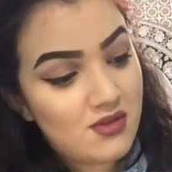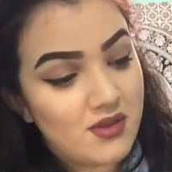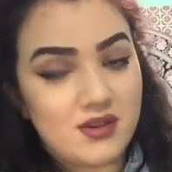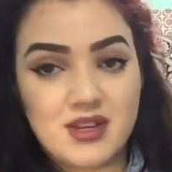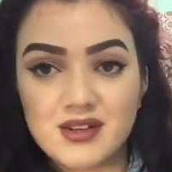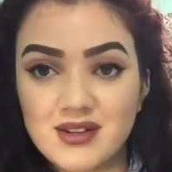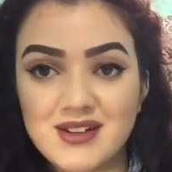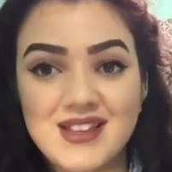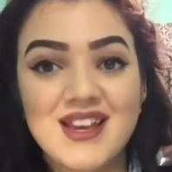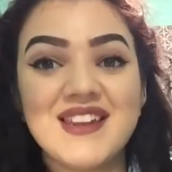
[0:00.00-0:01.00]

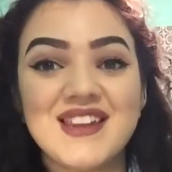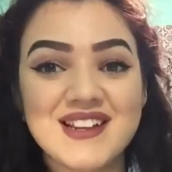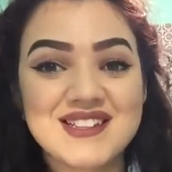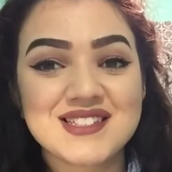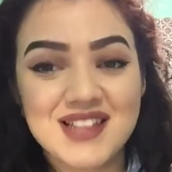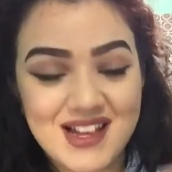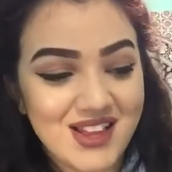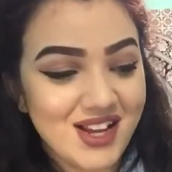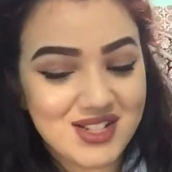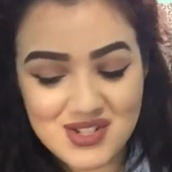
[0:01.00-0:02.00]
NYX
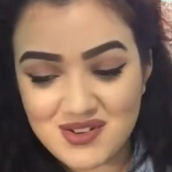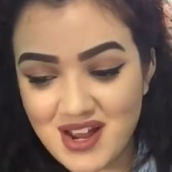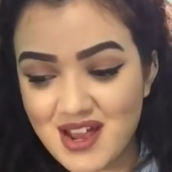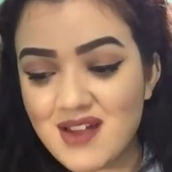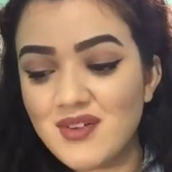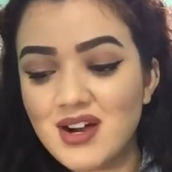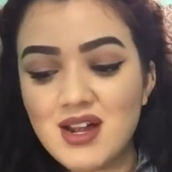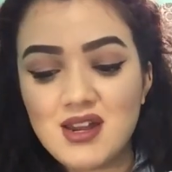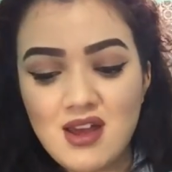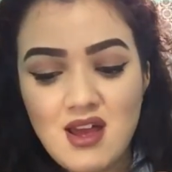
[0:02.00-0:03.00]
lingerie
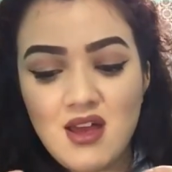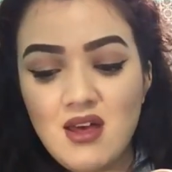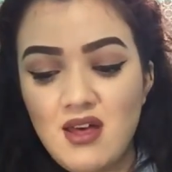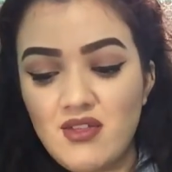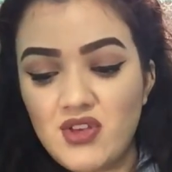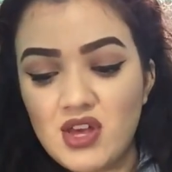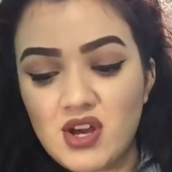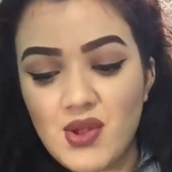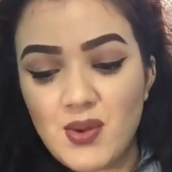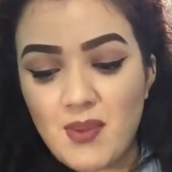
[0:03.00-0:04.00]
one, the
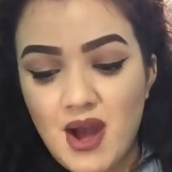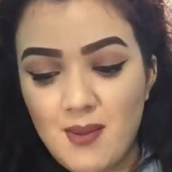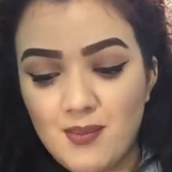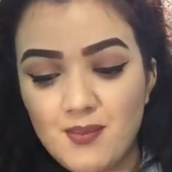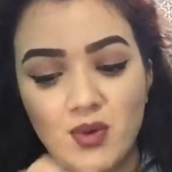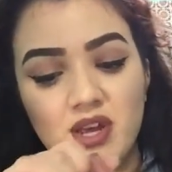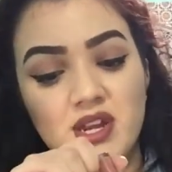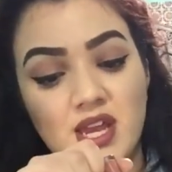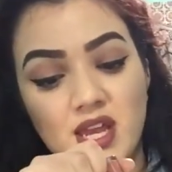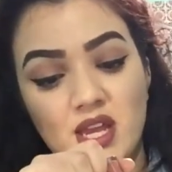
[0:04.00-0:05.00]
ColourPop one
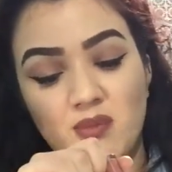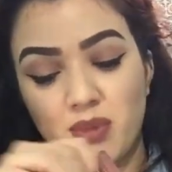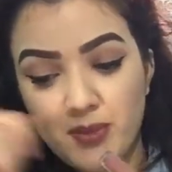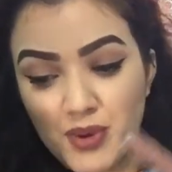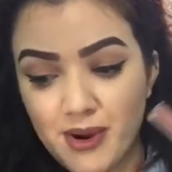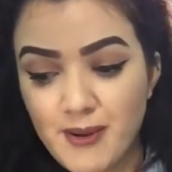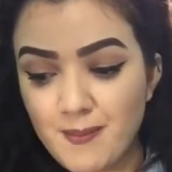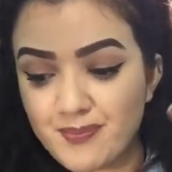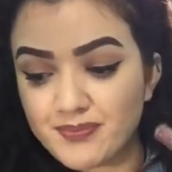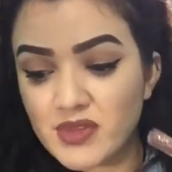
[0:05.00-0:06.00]
in Beeper,
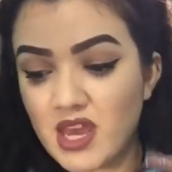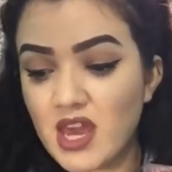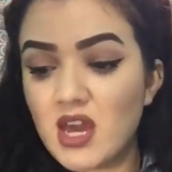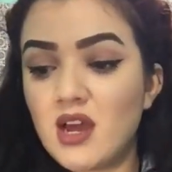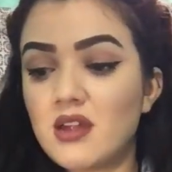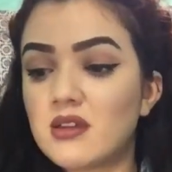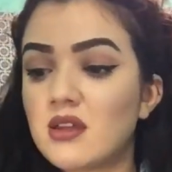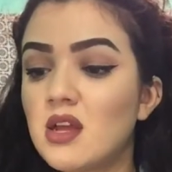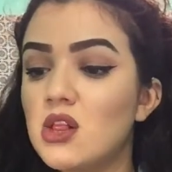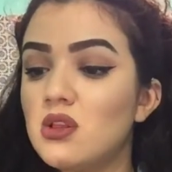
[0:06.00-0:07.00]
and
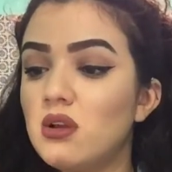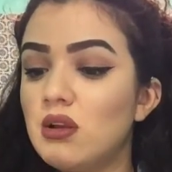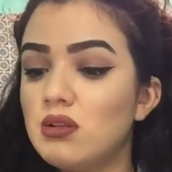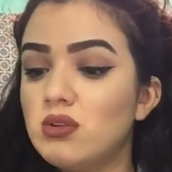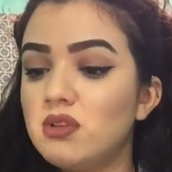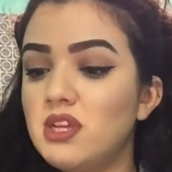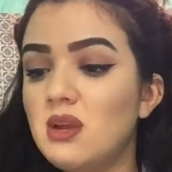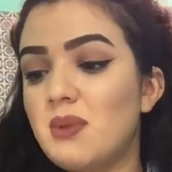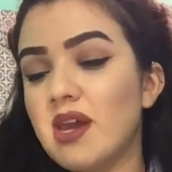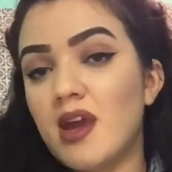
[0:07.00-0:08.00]
Lolita
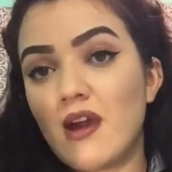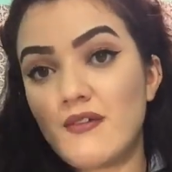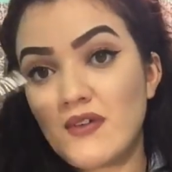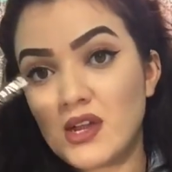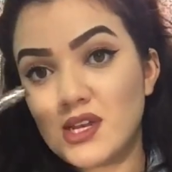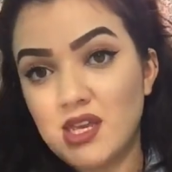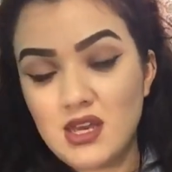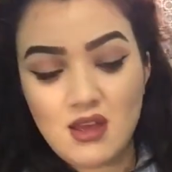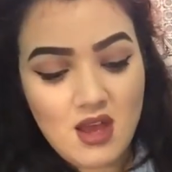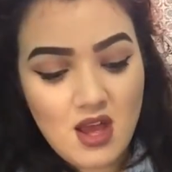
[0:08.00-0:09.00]
by KatVonD.